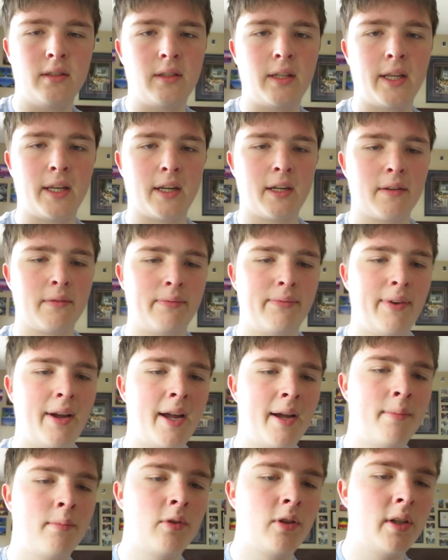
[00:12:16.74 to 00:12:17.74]
like
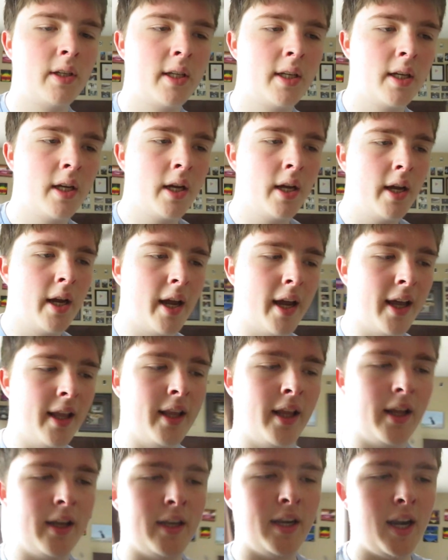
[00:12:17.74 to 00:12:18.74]
family
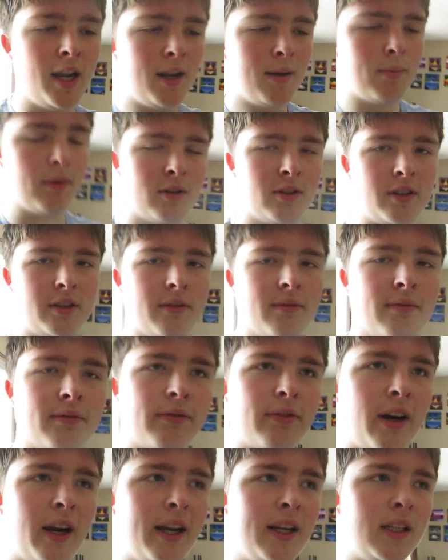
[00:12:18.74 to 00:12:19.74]
and then neighbors and
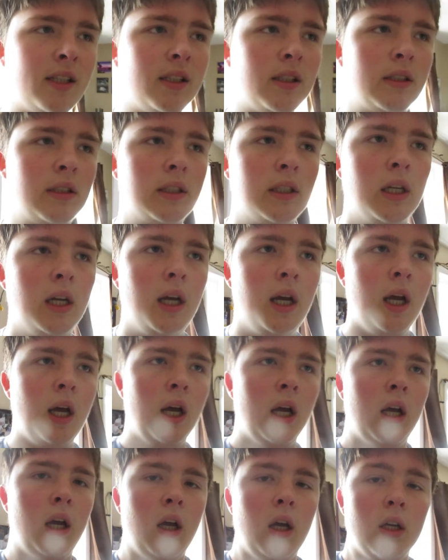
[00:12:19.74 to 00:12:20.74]
friends.
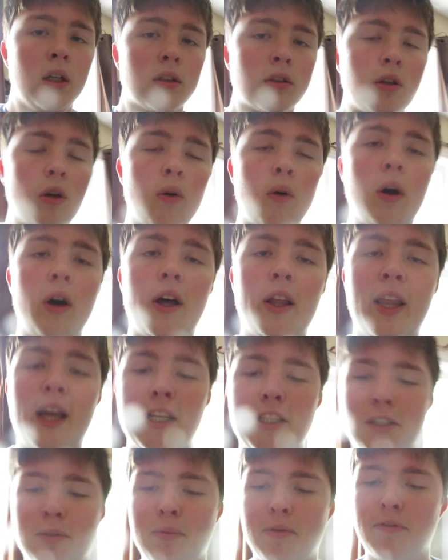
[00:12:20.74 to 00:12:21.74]
So
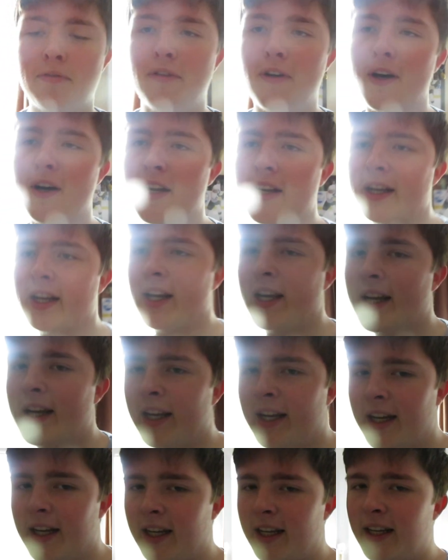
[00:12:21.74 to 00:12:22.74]
that should be fun.
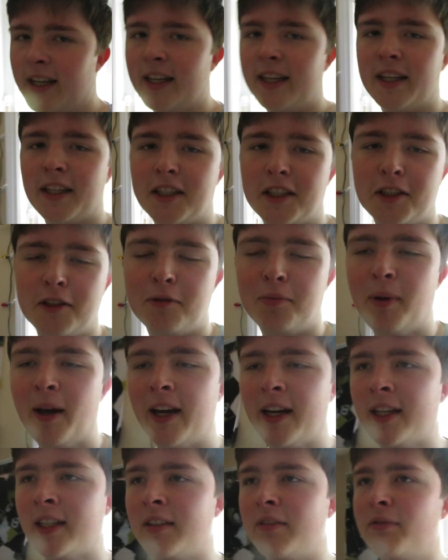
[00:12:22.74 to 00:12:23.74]

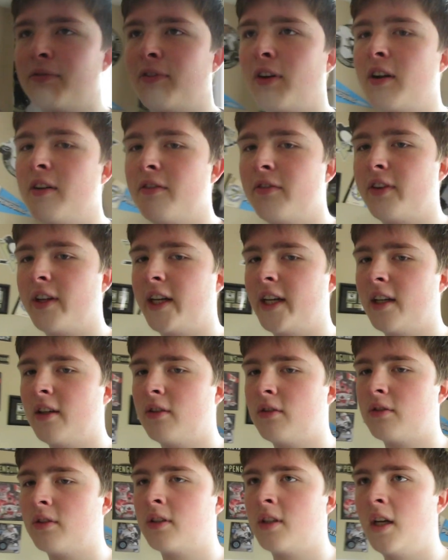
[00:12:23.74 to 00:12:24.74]
Expect fun
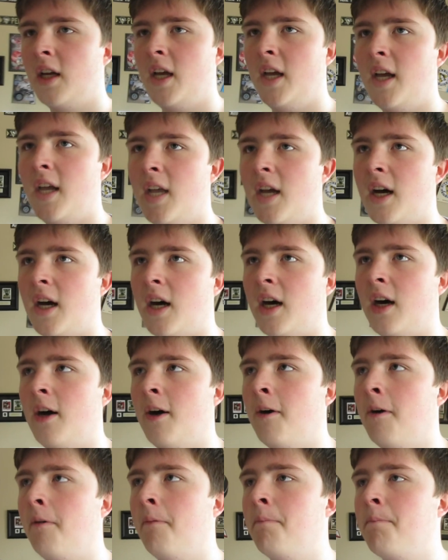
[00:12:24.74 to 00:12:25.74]
videos.
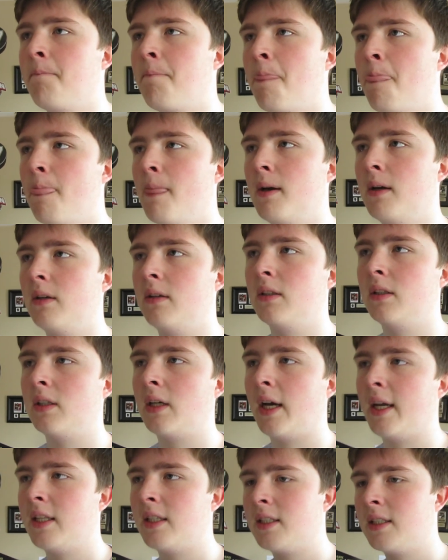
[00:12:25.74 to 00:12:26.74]
Um,
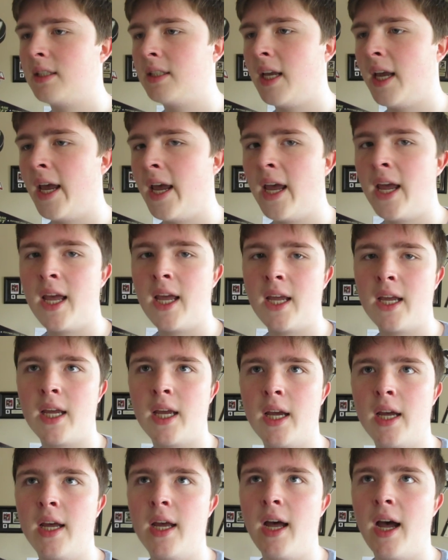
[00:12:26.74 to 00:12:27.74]
I'd
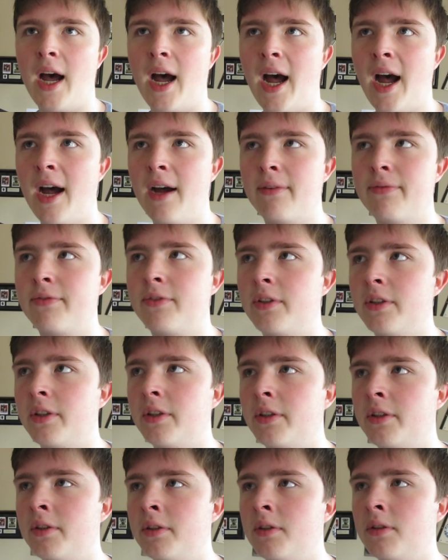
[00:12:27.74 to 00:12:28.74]
say
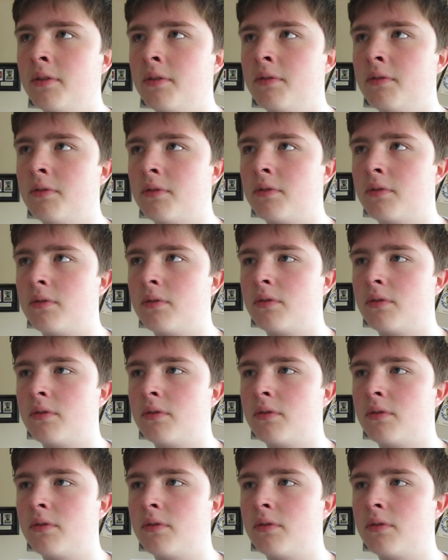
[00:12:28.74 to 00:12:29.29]
after